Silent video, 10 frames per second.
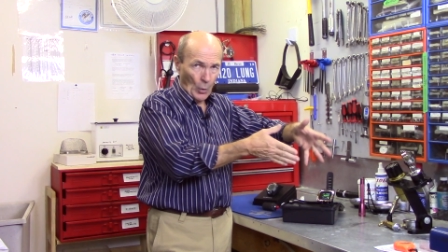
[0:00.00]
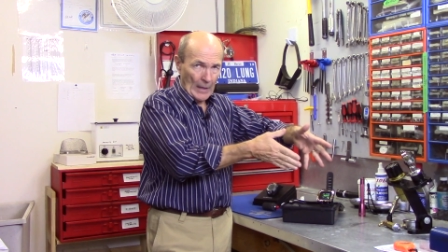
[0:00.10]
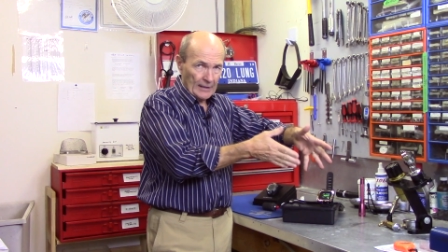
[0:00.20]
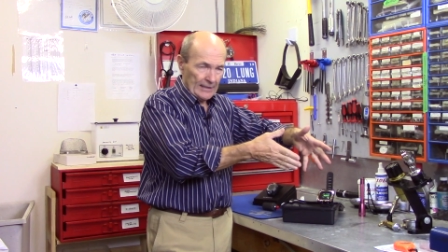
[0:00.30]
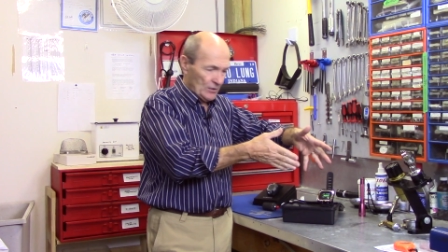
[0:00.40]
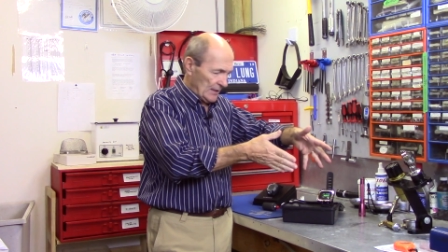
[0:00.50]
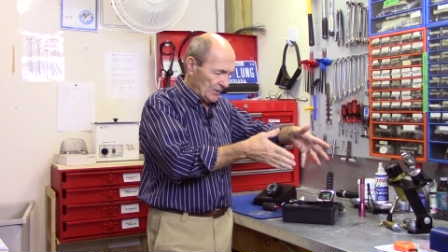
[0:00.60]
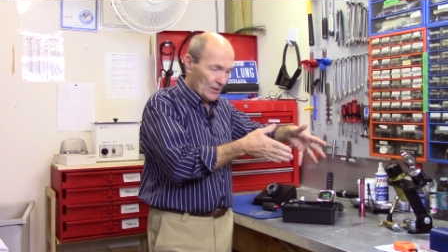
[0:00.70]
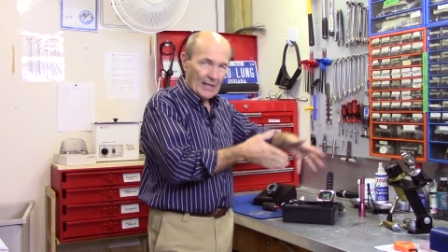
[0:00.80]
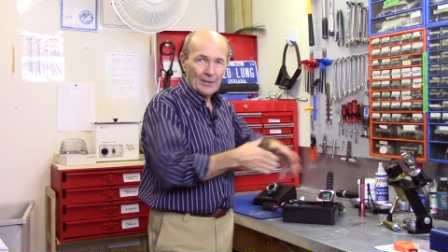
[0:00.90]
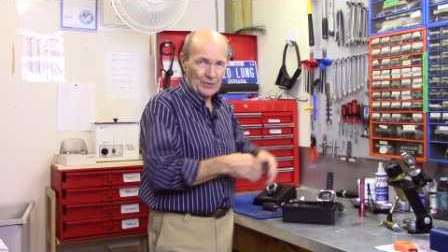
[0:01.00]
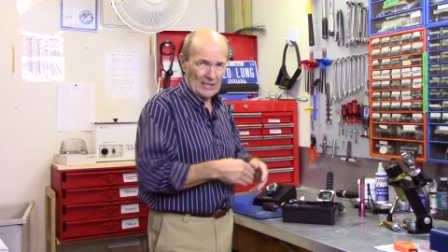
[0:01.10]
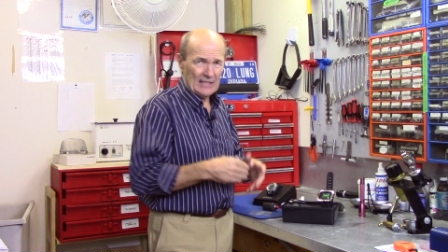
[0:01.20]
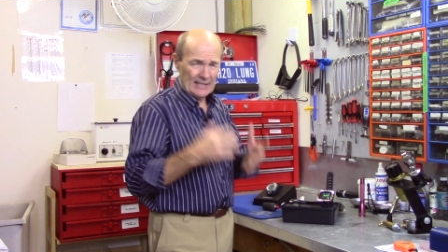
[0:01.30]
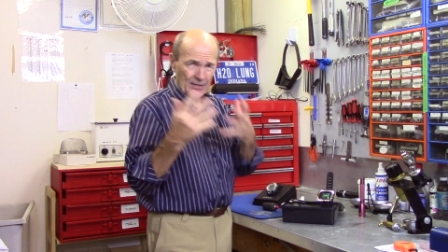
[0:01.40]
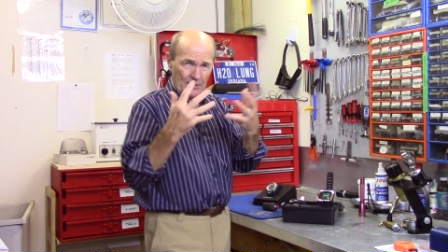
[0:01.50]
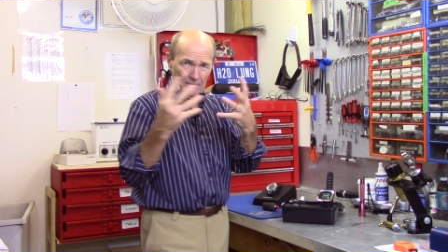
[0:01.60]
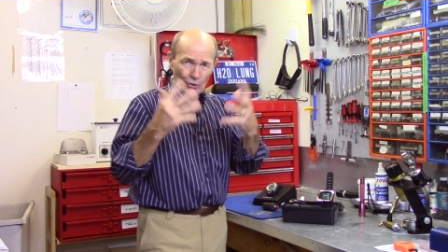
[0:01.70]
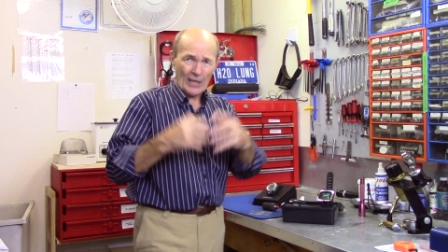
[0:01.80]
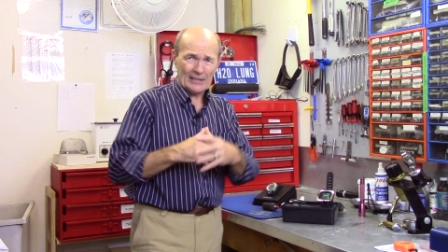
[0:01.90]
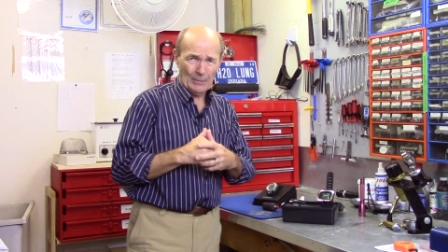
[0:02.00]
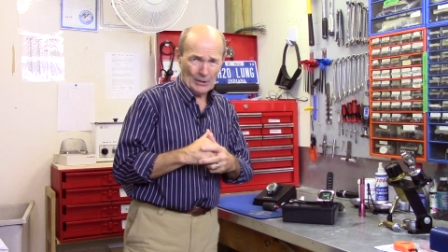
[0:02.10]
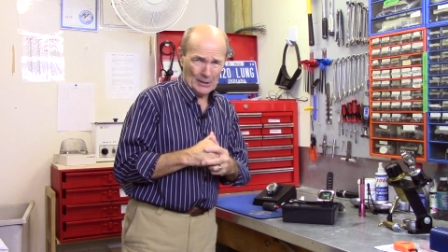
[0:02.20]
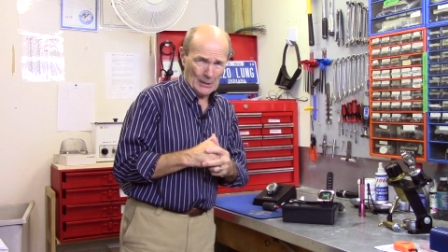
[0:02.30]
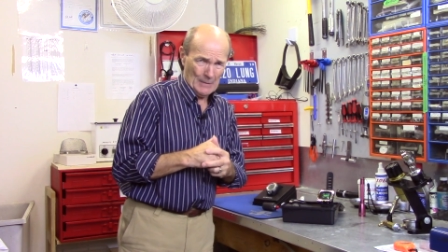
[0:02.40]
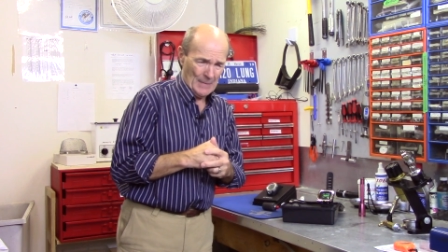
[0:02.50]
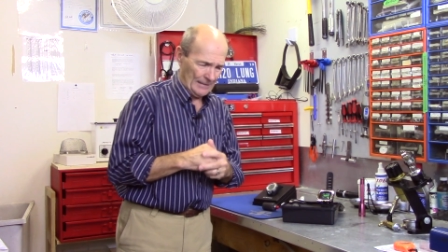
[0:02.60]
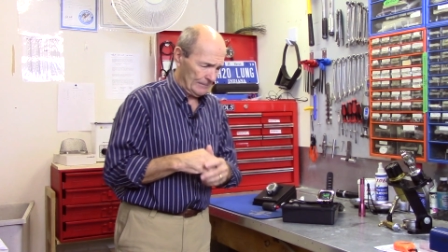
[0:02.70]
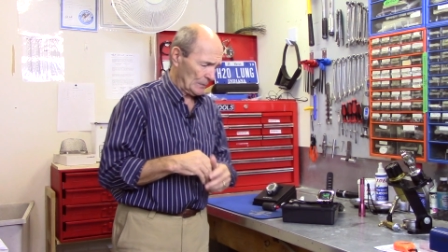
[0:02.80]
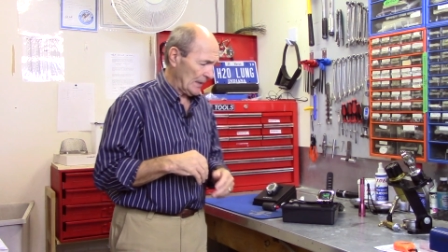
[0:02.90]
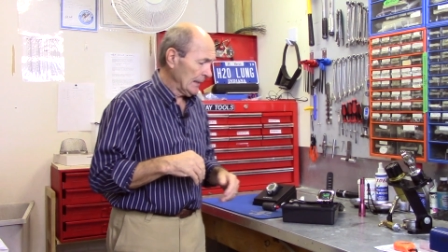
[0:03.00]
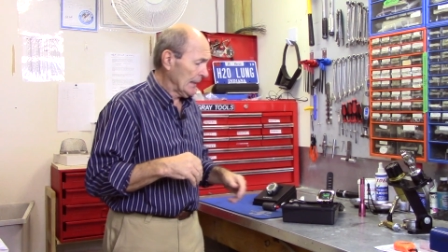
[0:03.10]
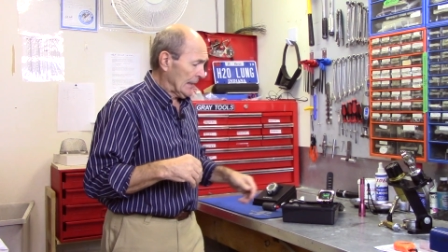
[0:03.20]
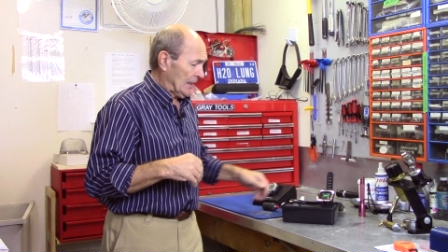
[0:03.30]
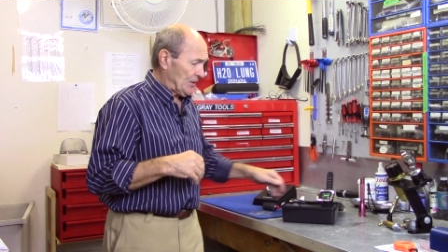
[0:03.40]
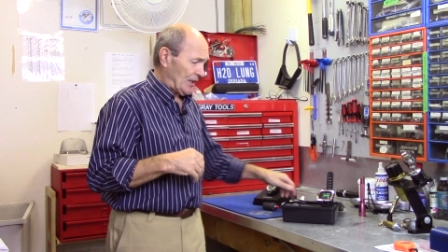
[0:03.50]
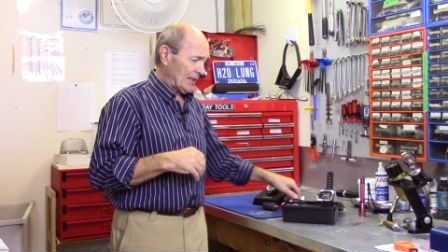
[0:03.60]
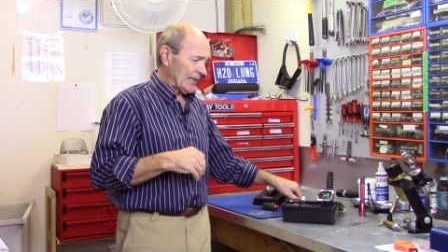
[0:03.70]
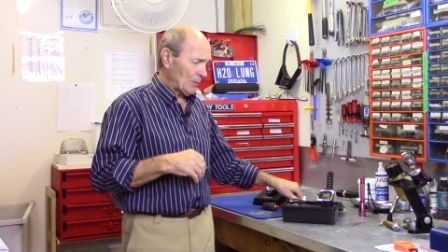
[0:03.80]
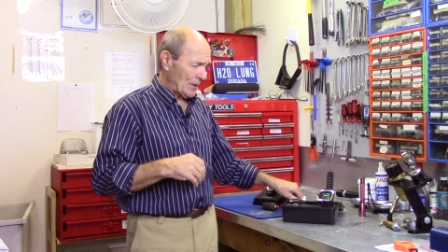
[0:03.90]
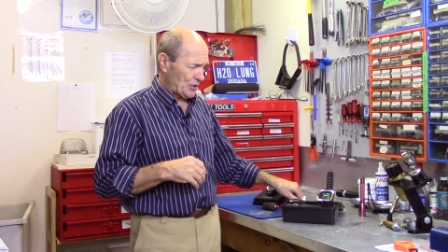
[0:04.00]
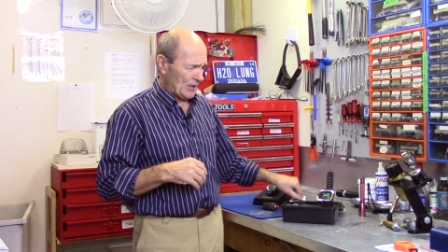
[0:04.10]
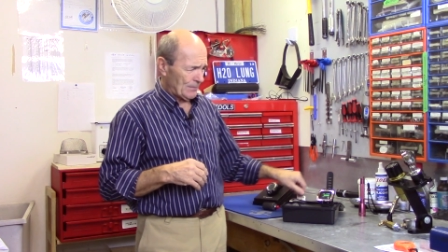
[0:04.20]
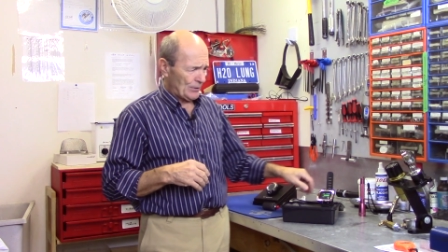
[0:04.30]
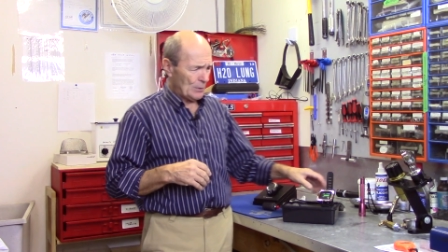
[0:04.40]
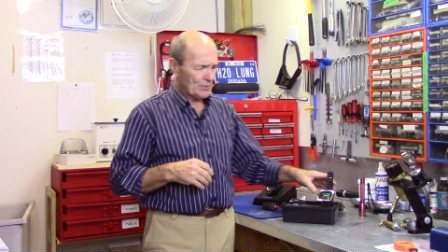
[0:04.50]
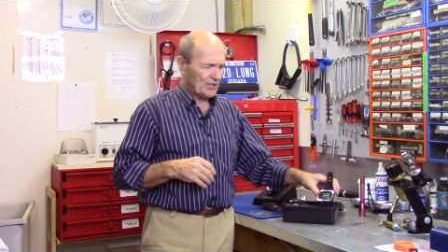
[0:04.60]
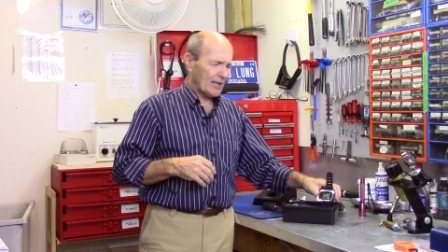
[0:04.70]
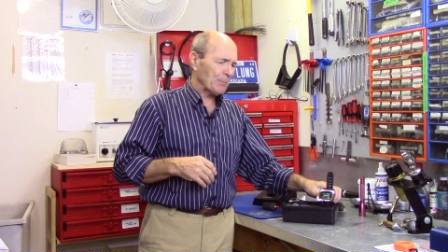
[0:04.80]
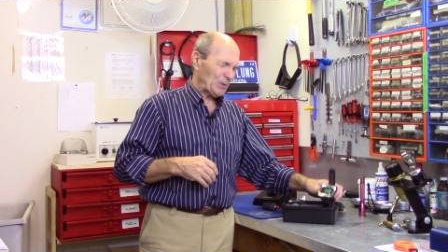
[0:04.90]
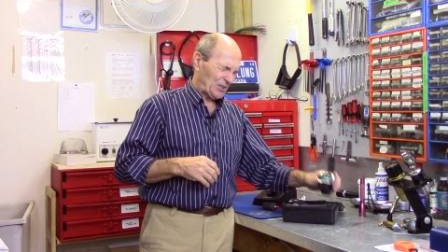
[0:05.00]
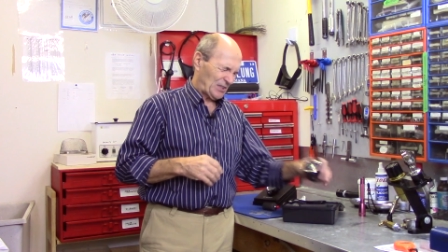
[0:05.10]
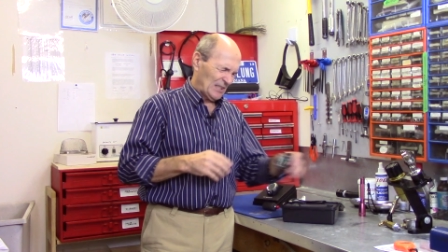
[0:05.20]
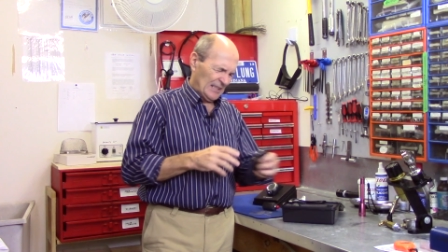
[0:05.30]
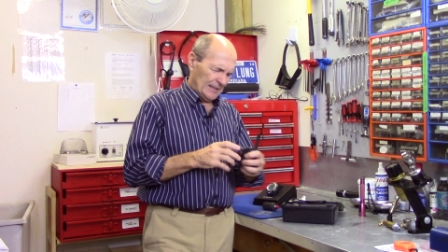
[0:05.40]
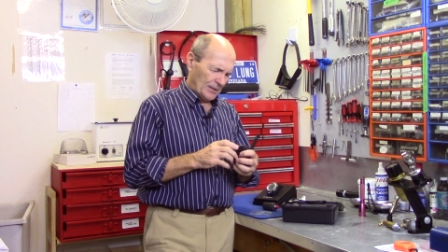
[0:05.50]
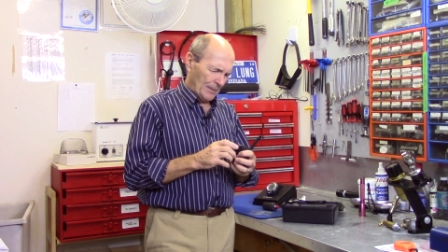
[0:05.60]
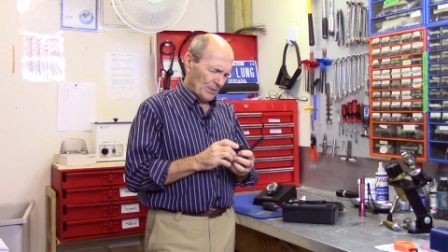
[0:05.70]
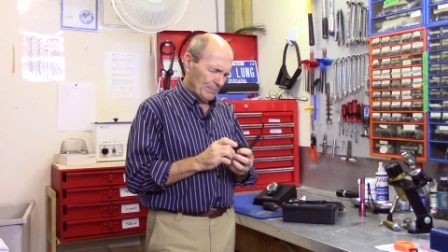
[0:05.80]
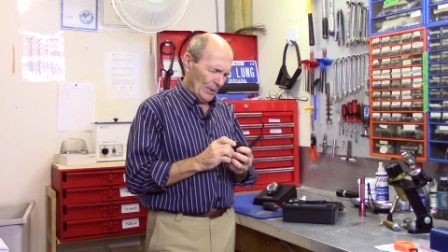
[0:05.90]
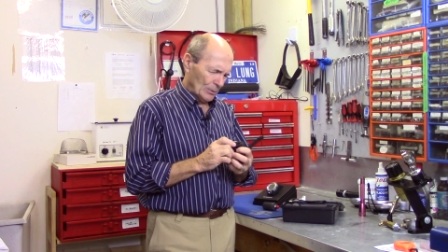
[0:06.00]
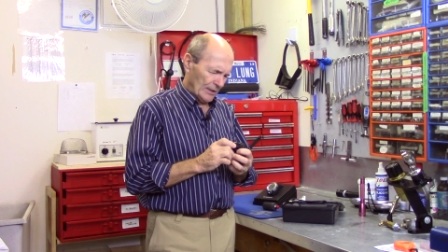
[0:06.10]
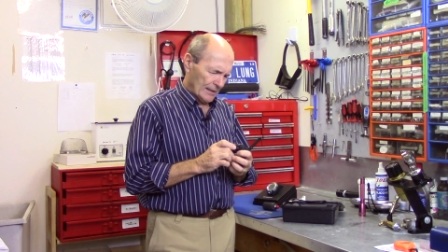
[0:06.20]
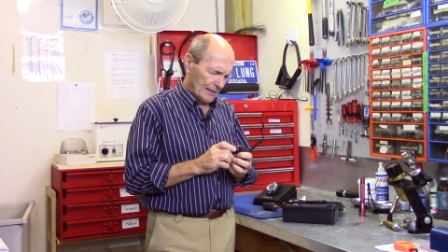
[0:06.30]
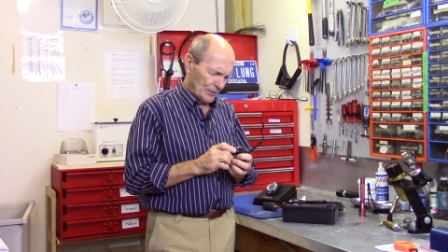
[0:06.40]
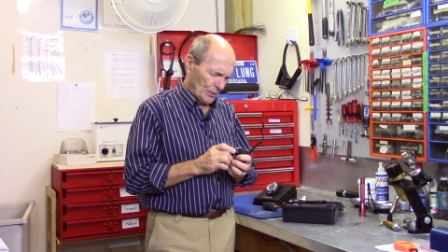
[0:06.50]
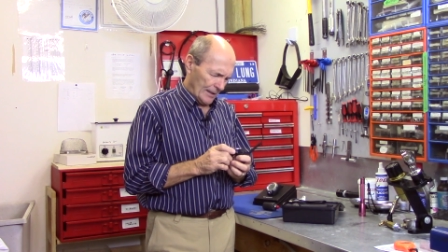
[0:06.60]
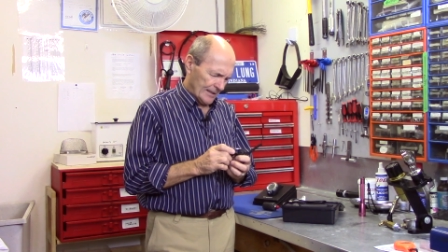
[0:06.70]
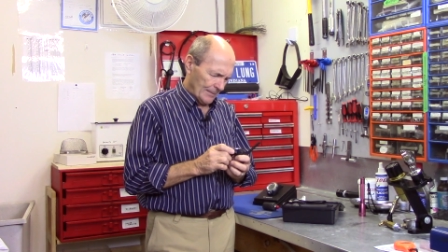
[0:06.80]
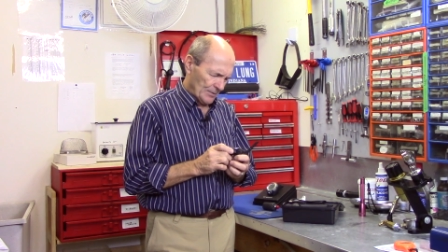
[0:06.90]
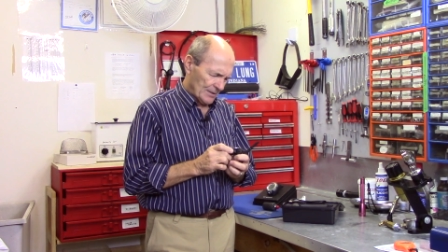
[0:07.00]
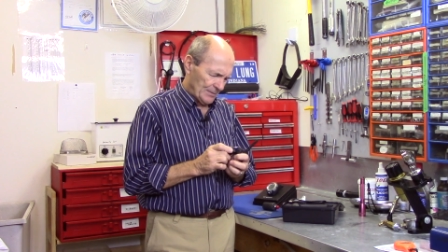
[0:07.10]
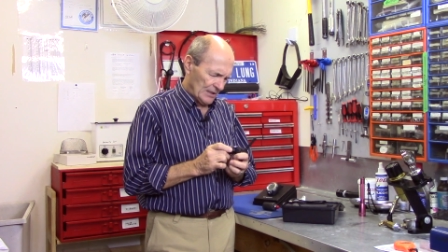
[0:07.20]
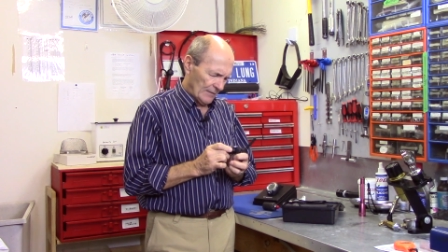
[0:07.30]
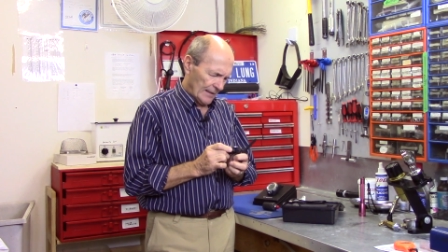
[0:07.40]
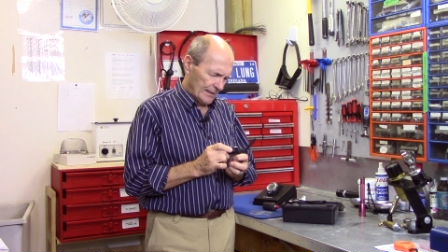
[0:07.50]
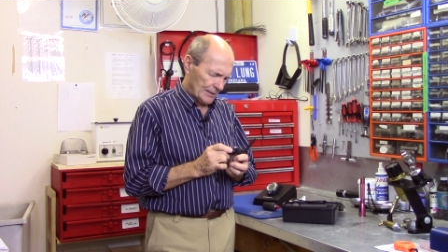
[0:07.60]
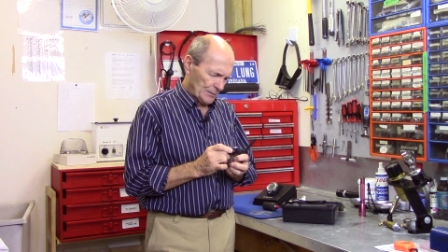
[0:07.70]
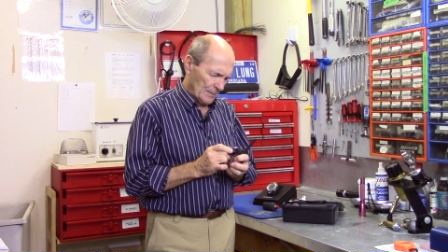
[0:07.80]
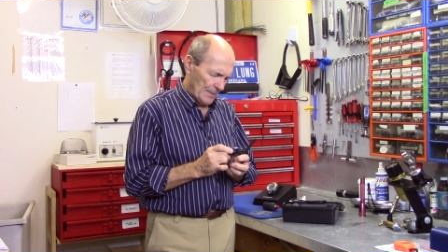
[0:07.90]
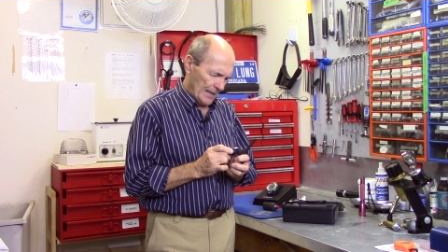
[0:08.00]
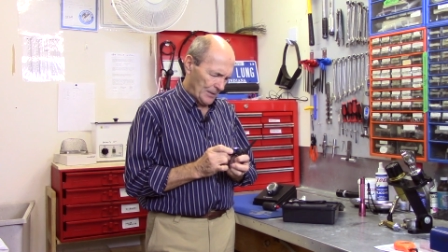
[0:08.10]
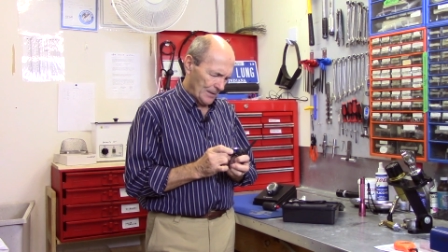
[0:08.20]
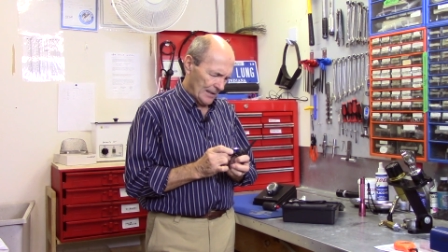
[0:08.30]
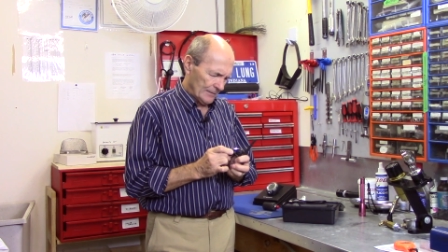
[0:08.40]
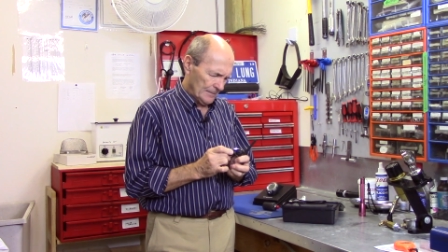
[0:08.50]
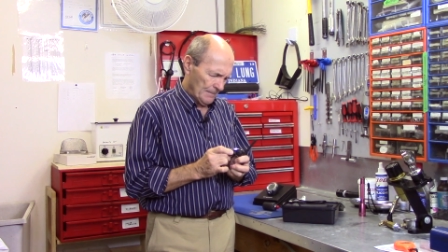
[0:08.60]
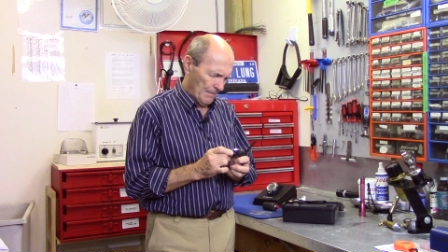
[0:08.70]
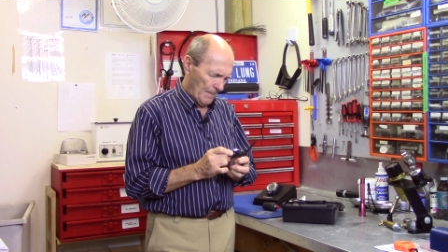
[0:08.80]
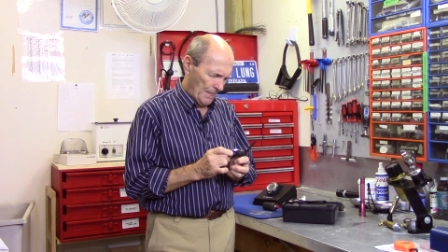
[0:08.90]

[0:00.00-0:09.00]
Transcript: OLEDs and LCDs and talked about a little bit, okay? Second thing I want to share with you is the compass. Compass, built-in electronic compass. Let me see if I can get this one back here, Kevin.